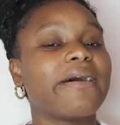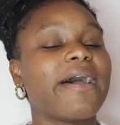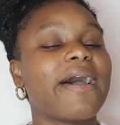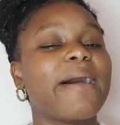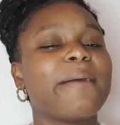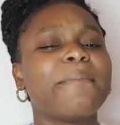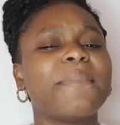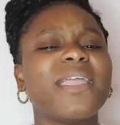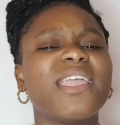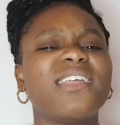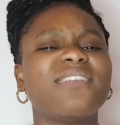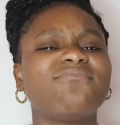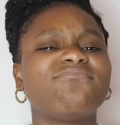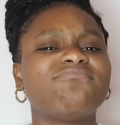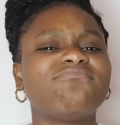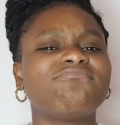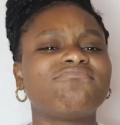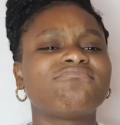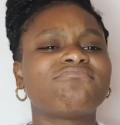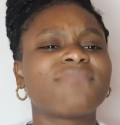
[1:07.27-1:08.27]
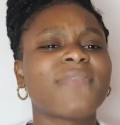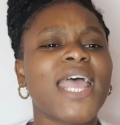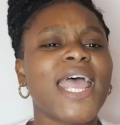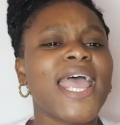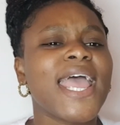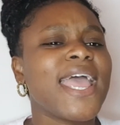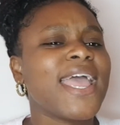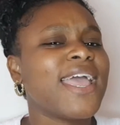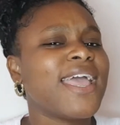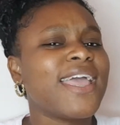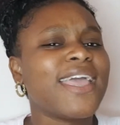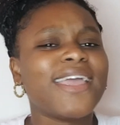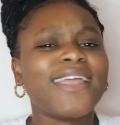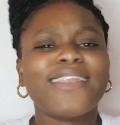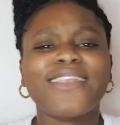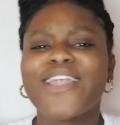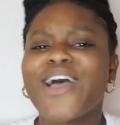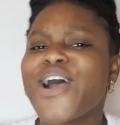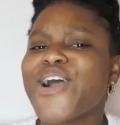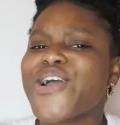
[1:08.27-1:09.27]
I mean, it's
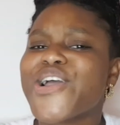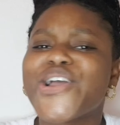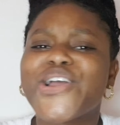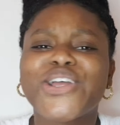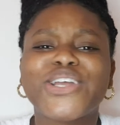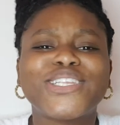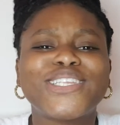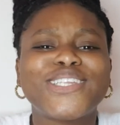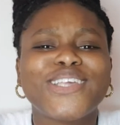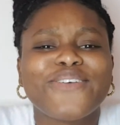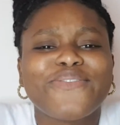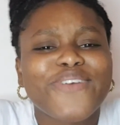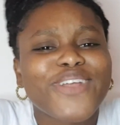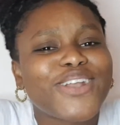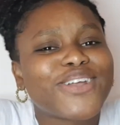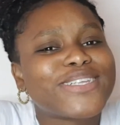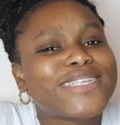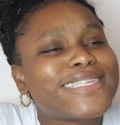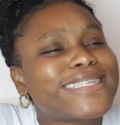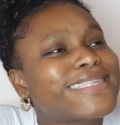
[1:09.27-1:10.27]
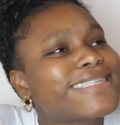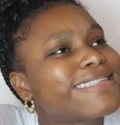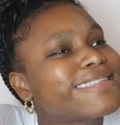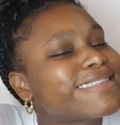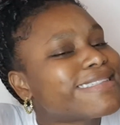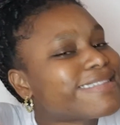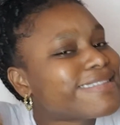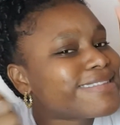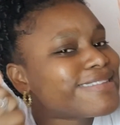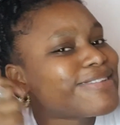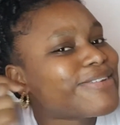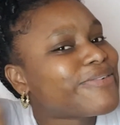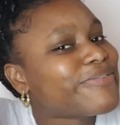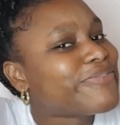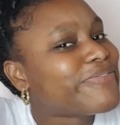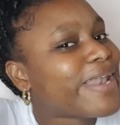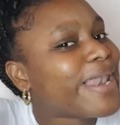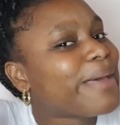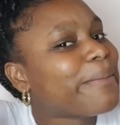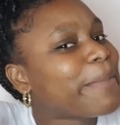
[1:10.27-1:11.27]
not the earth if you just
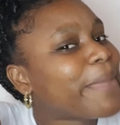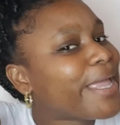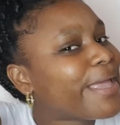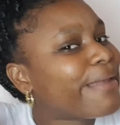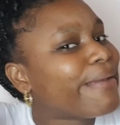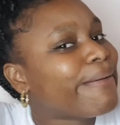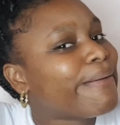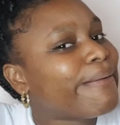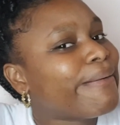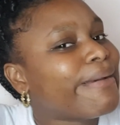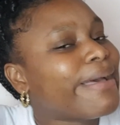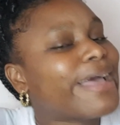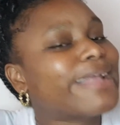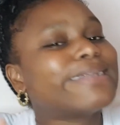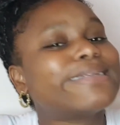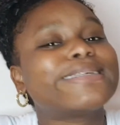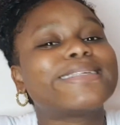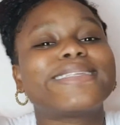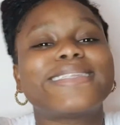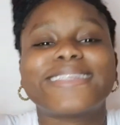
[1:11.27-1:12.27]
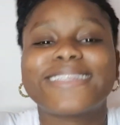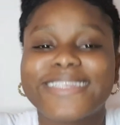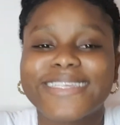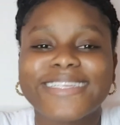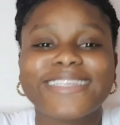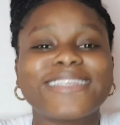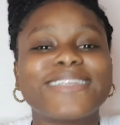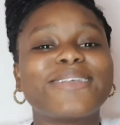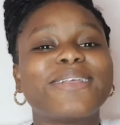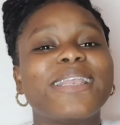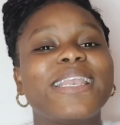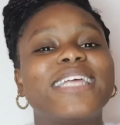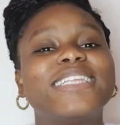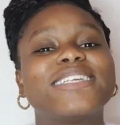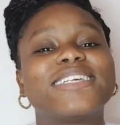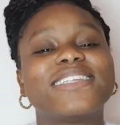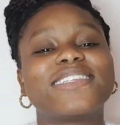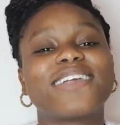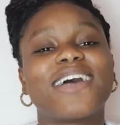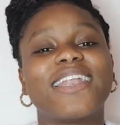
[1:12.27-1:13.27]
follow me, and just let
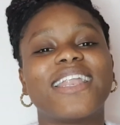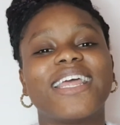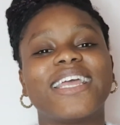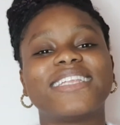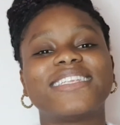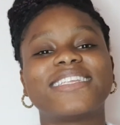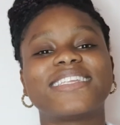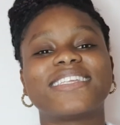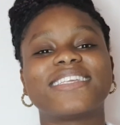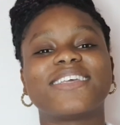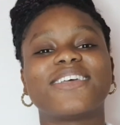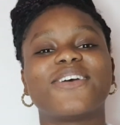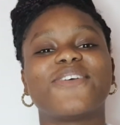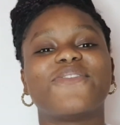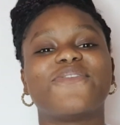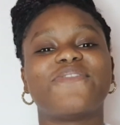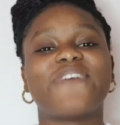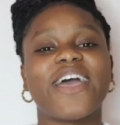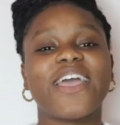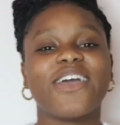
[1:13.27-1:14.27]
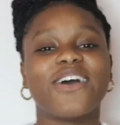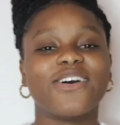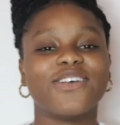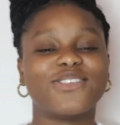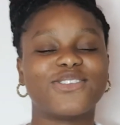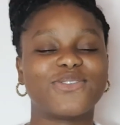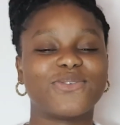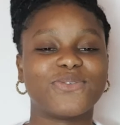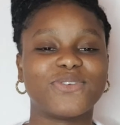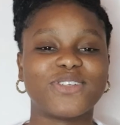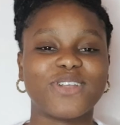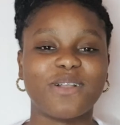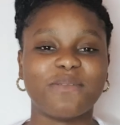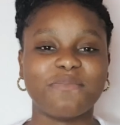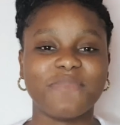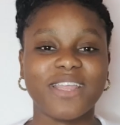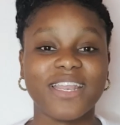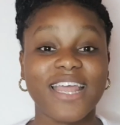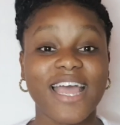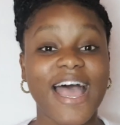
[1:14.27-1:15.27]
us connect via social
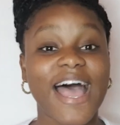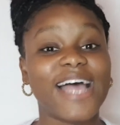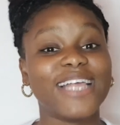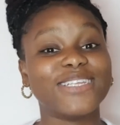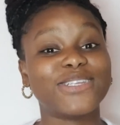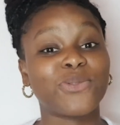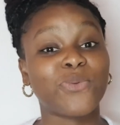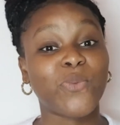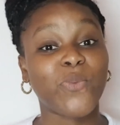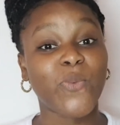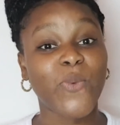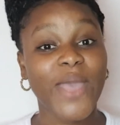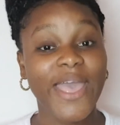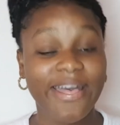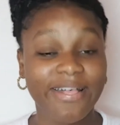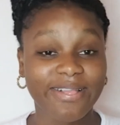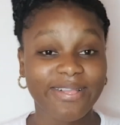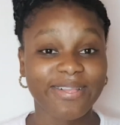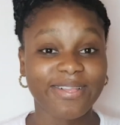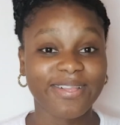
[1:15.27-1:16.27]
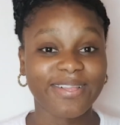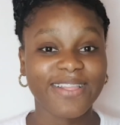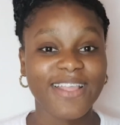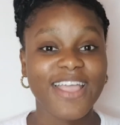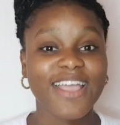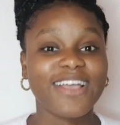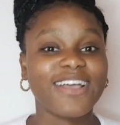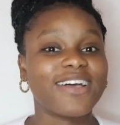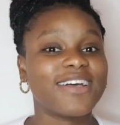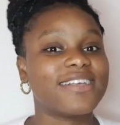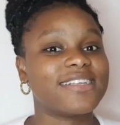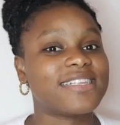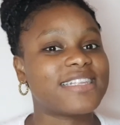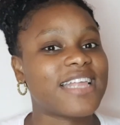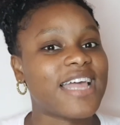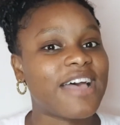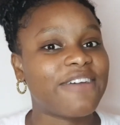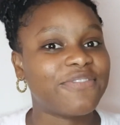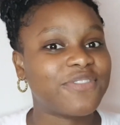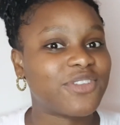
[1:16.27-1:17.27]
media as well, because
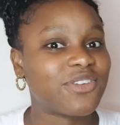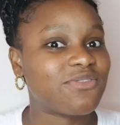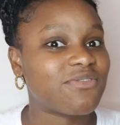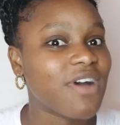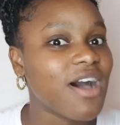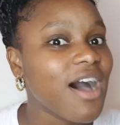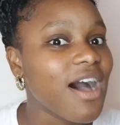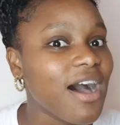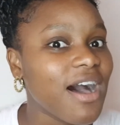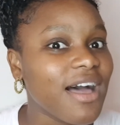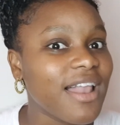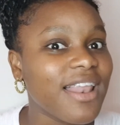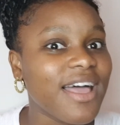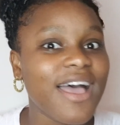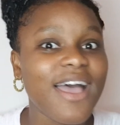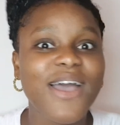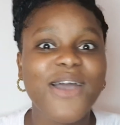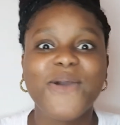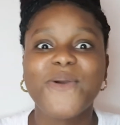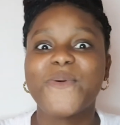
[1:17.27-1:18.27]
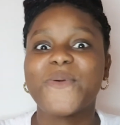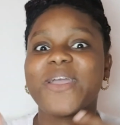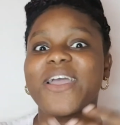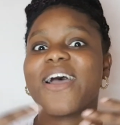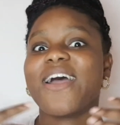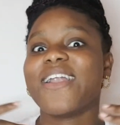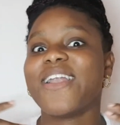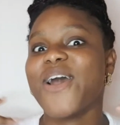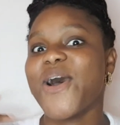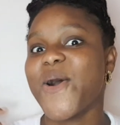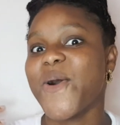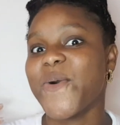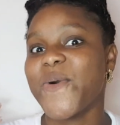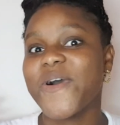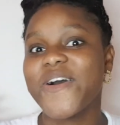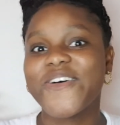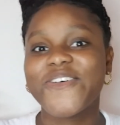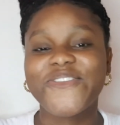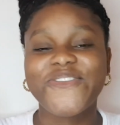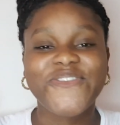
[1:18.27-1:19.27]
after all, we are now
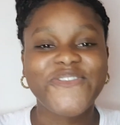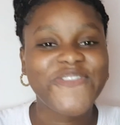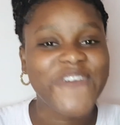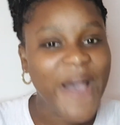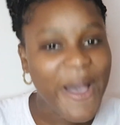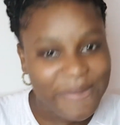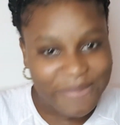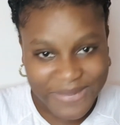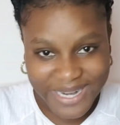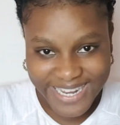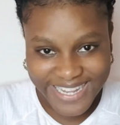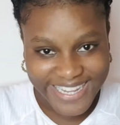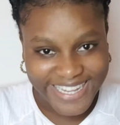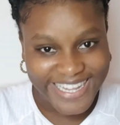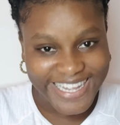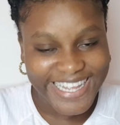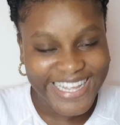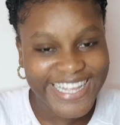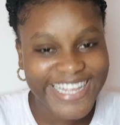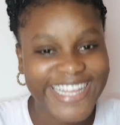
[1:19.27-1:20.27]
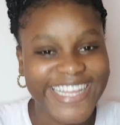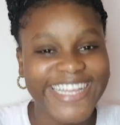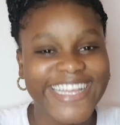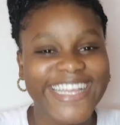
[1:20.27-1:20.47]
family.